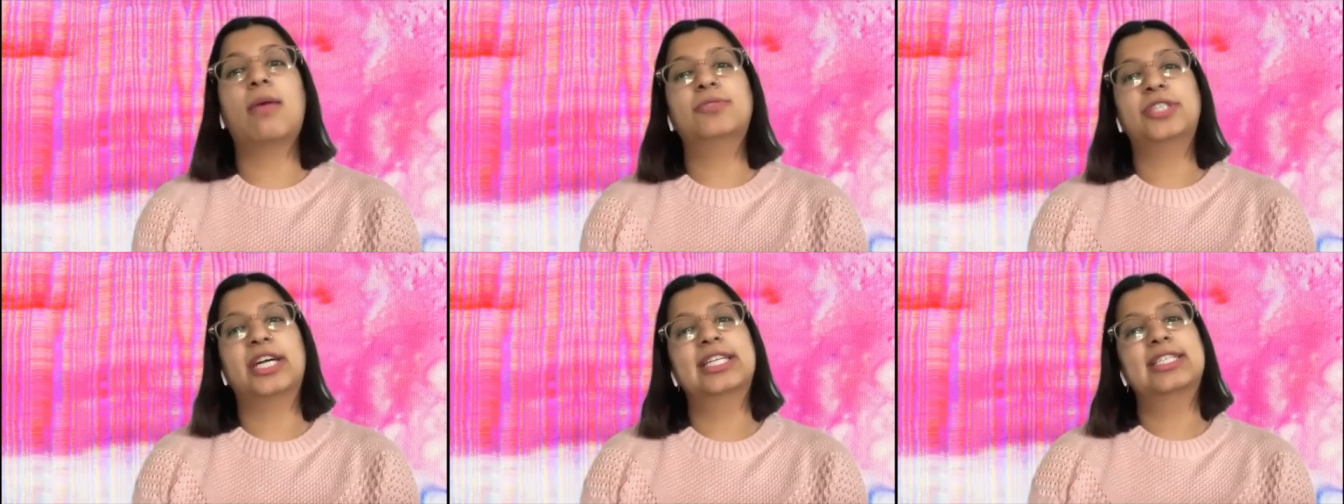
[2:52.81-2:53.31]

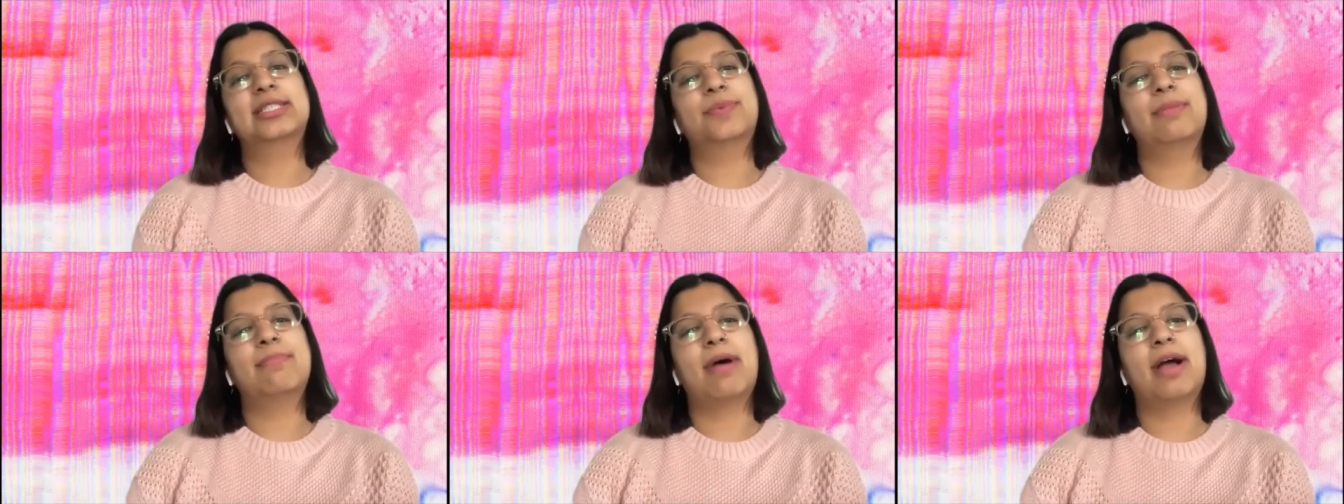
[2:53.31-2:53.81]
objects
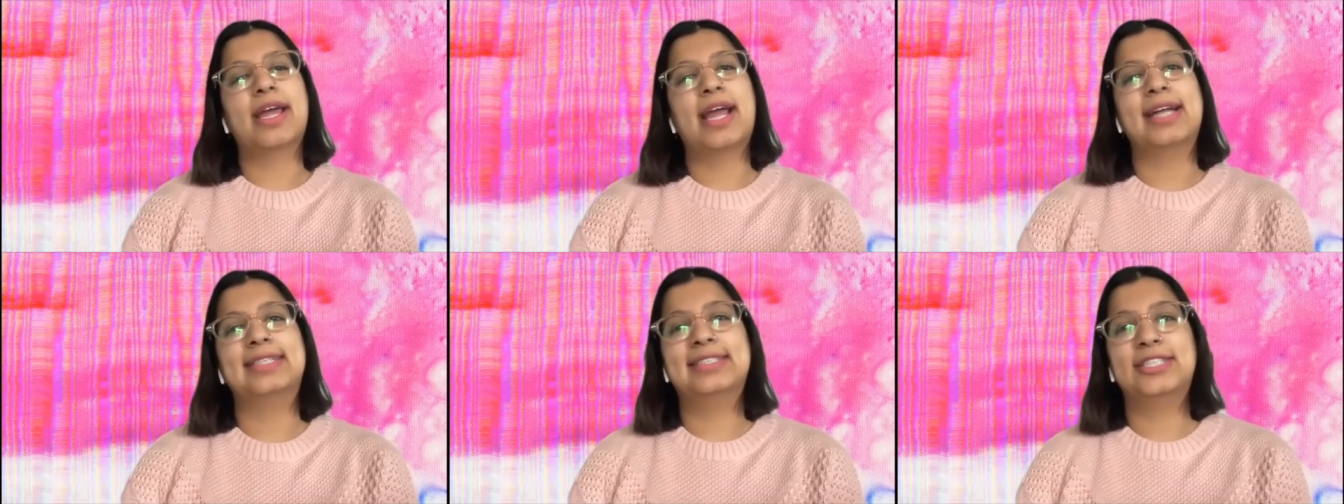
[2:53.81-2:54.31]
with my
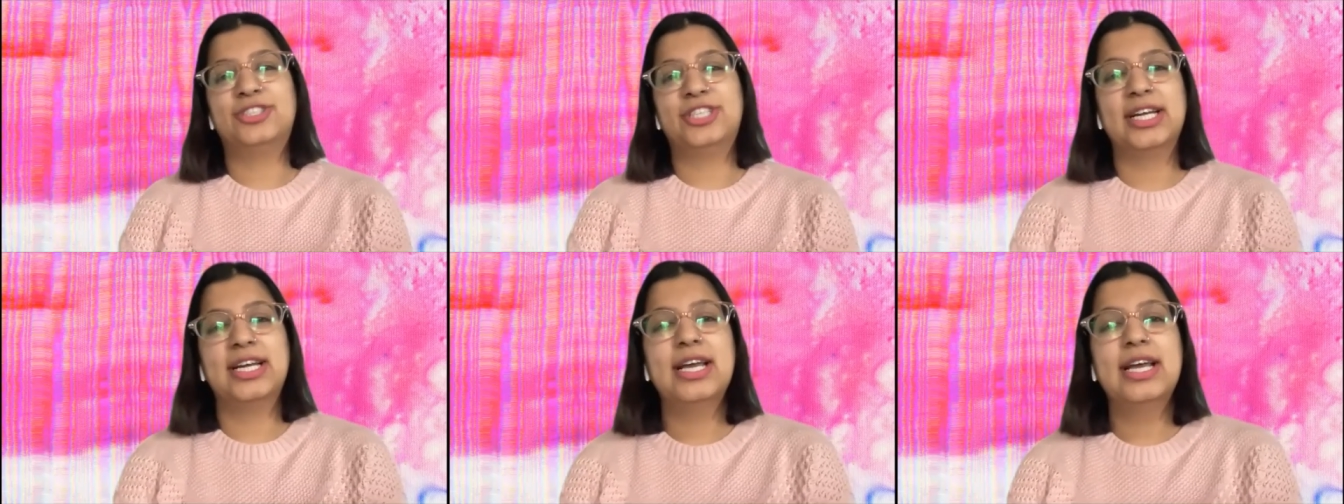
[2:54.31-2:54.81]
hand
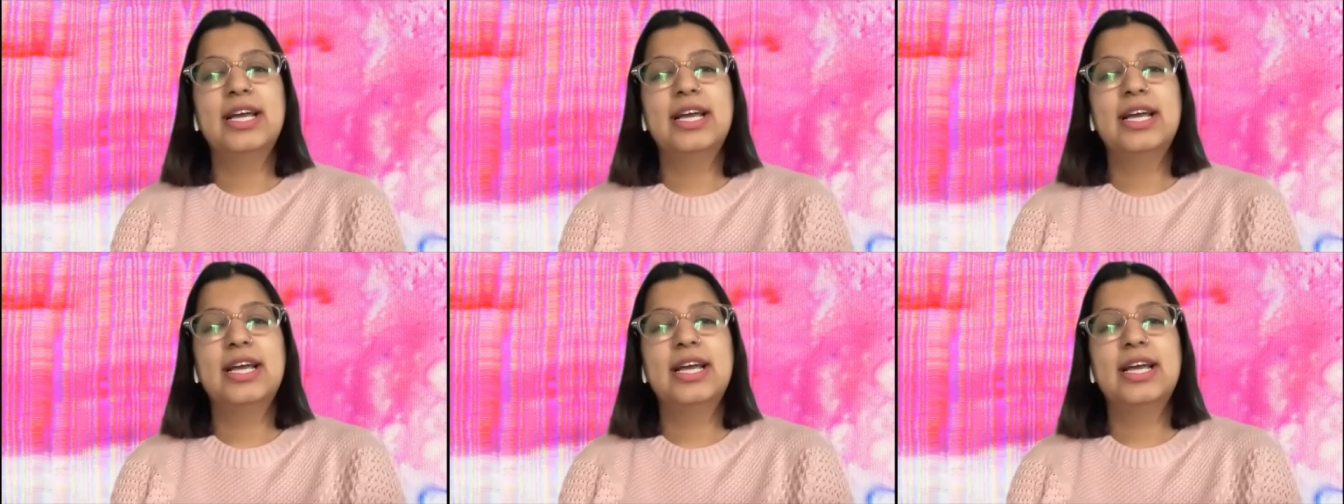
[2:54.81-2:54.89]
stitching.